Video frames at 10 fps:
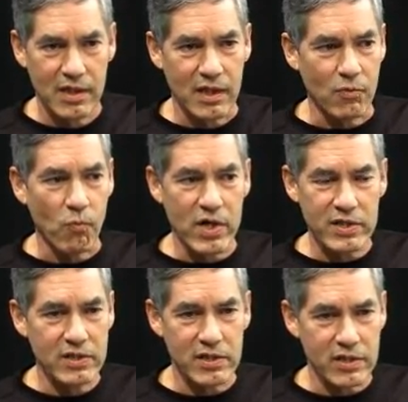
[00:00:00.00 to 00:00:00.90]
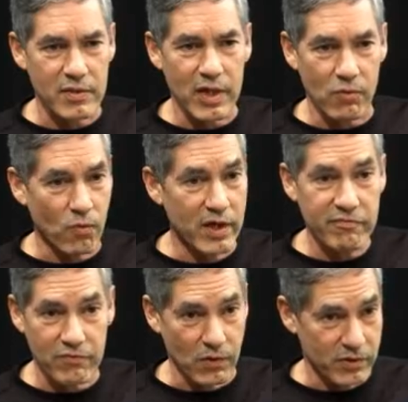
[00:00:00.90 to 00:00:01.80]
It wasn't just about white
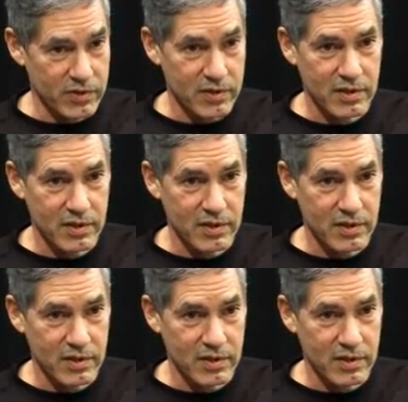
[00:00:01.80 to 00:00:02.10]
folks